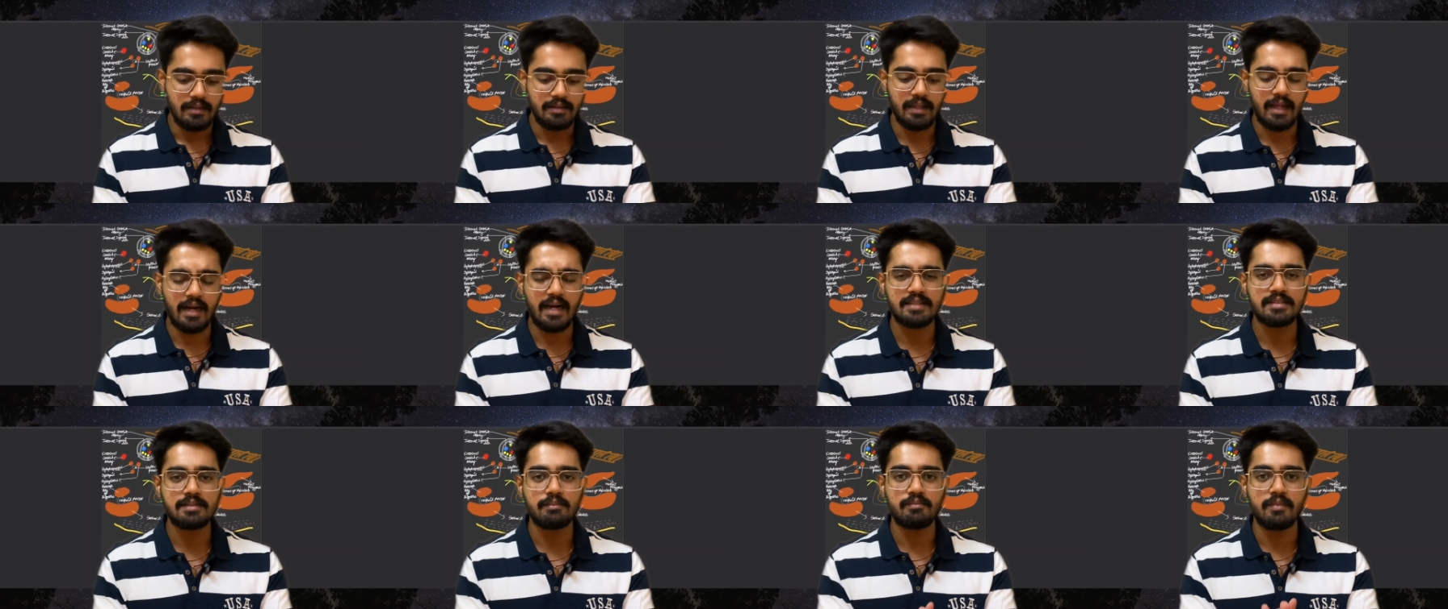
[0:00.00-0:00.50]

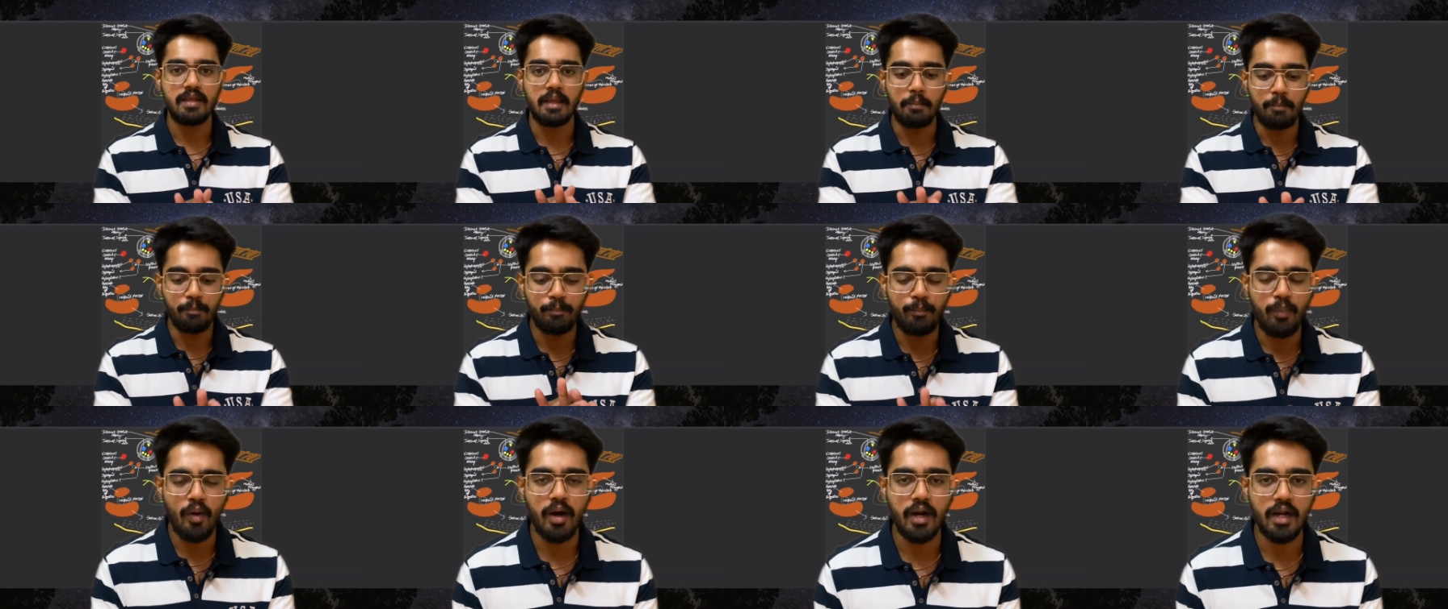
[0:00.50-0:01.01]
There are some
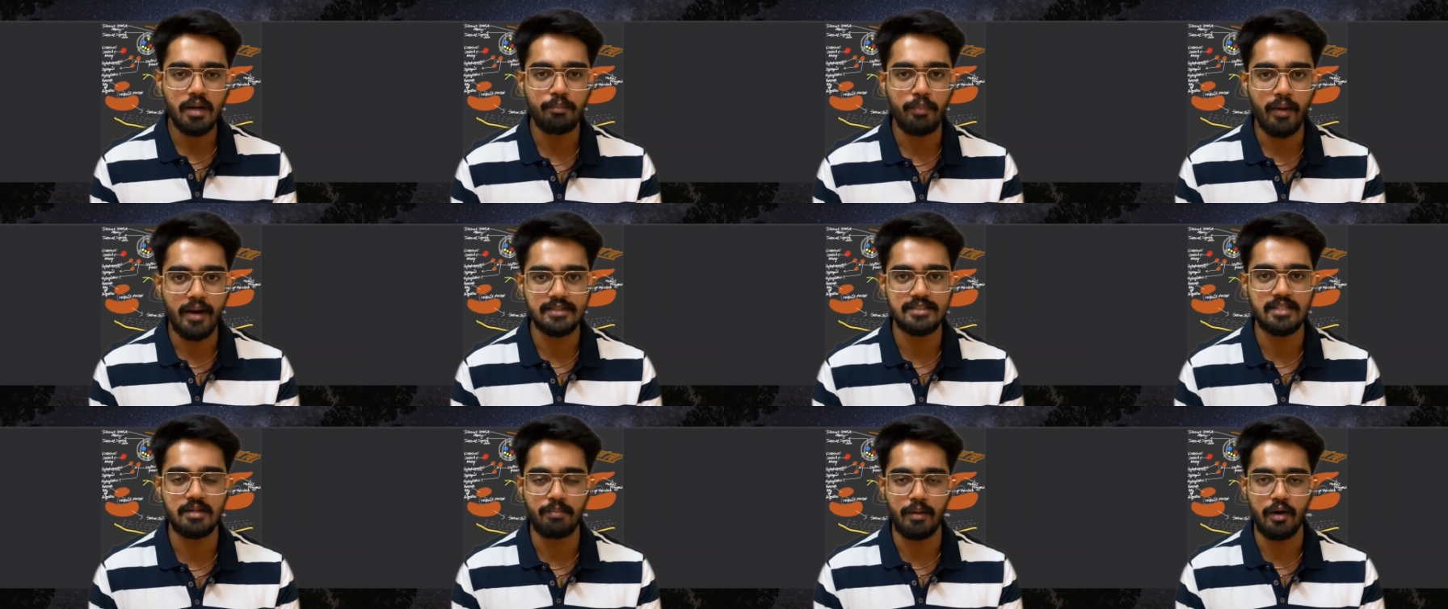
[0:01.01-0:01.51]
important
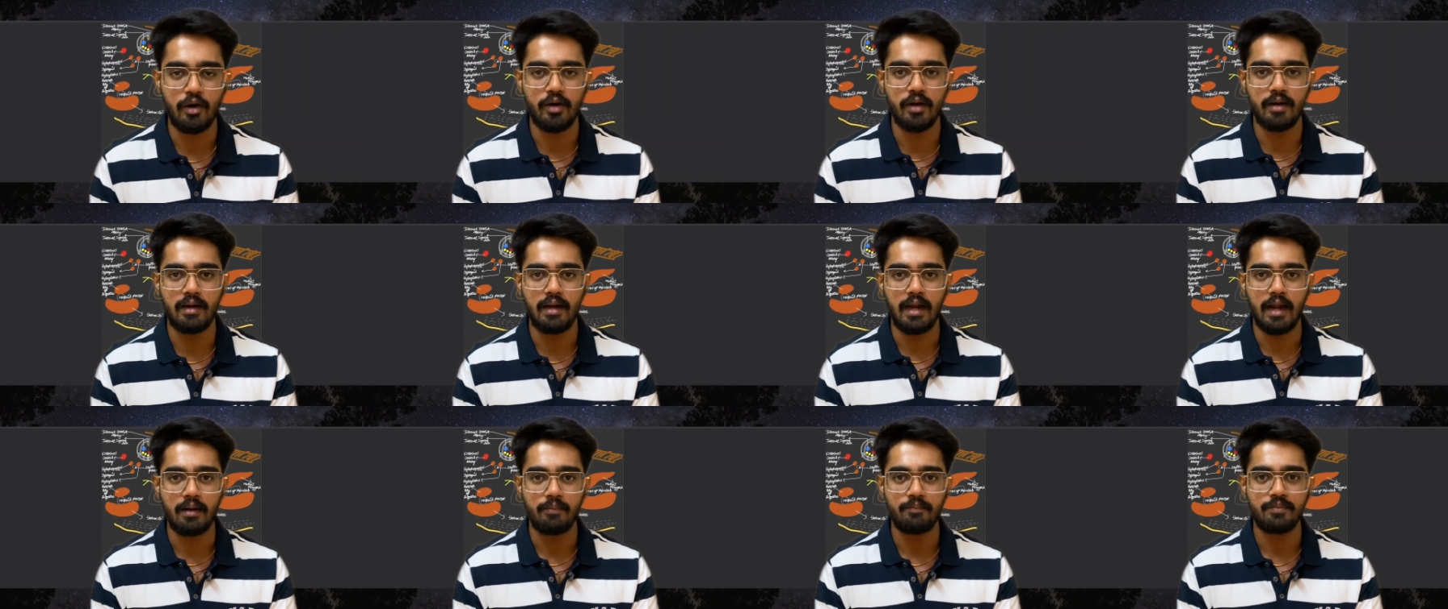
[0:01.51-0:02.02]
points in
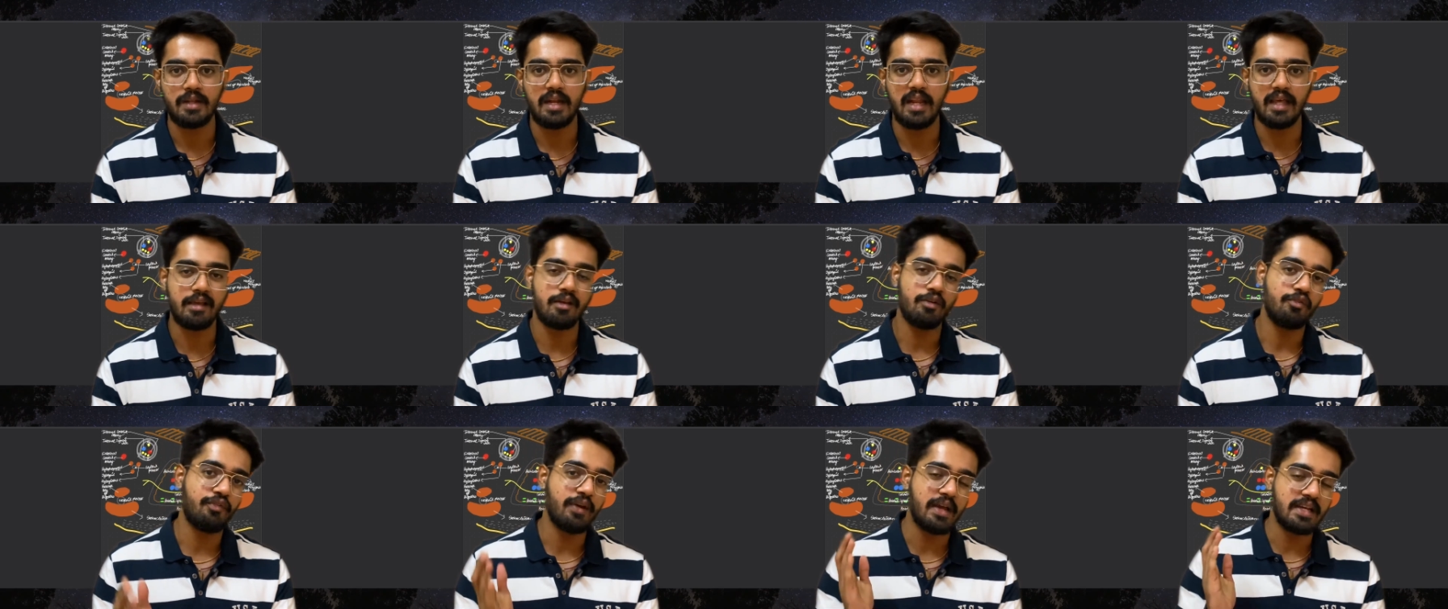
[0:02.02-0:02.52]
parotid gland,
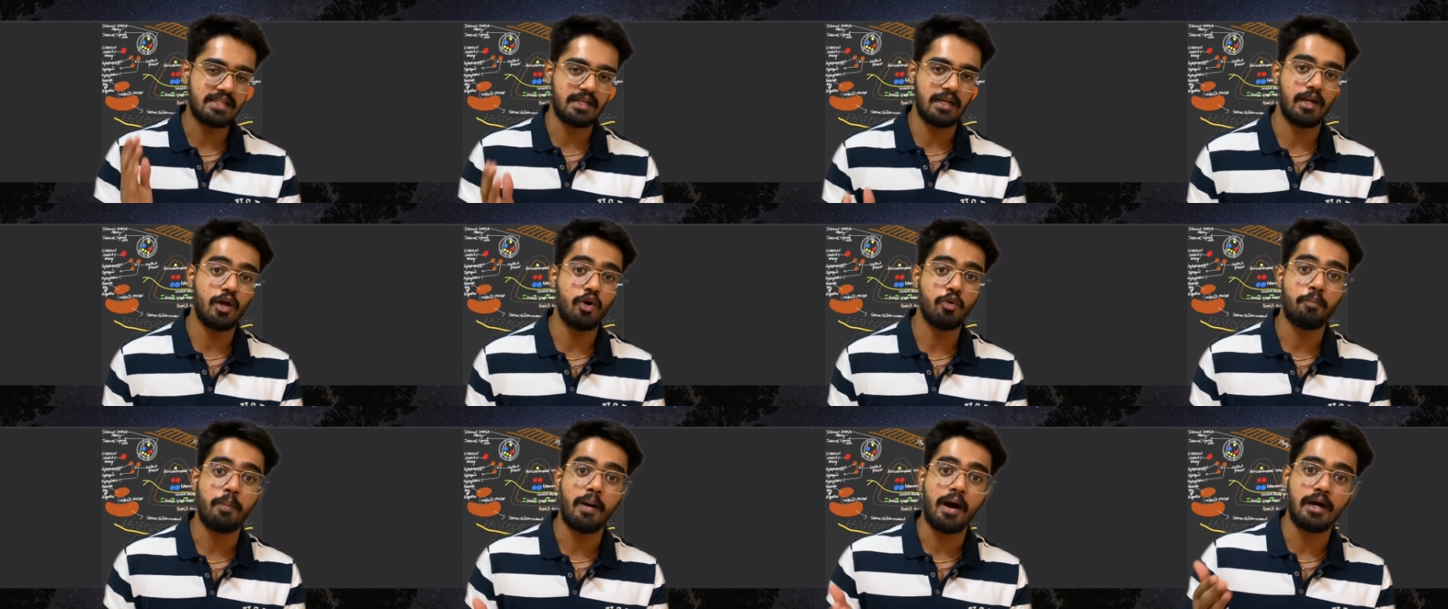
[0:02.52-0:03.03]
like facial
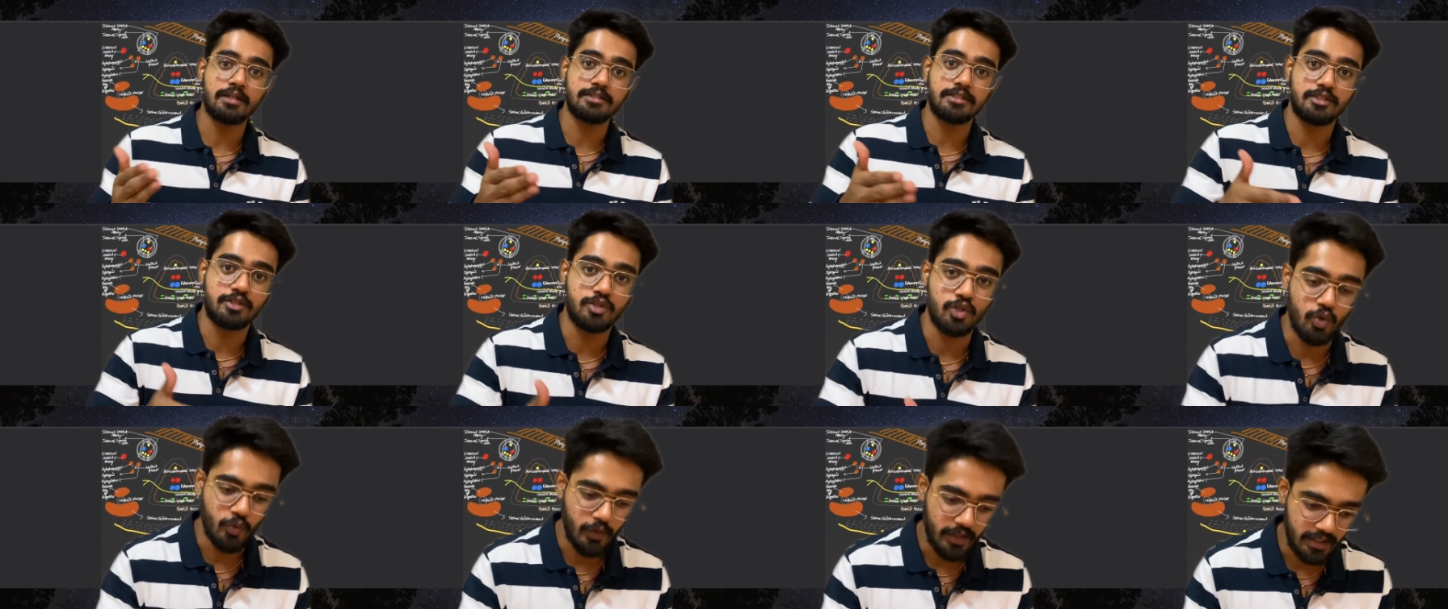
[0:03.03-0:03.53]
nerve passes
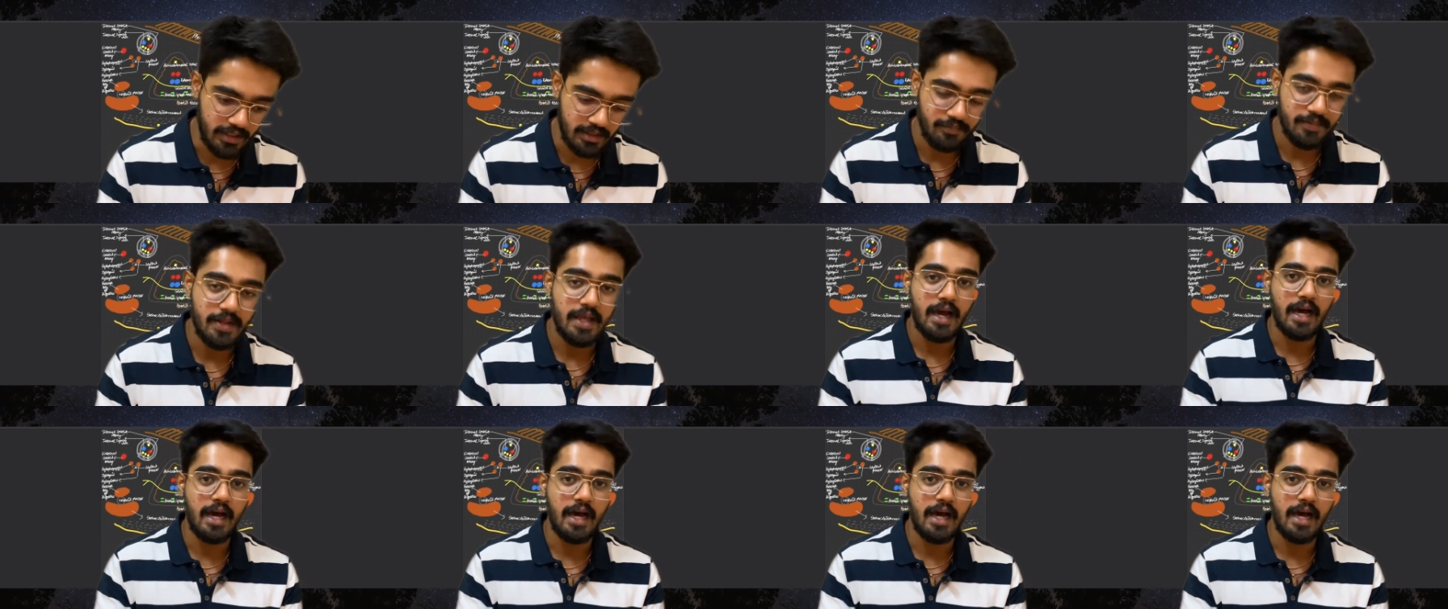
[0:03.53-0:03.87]
through it.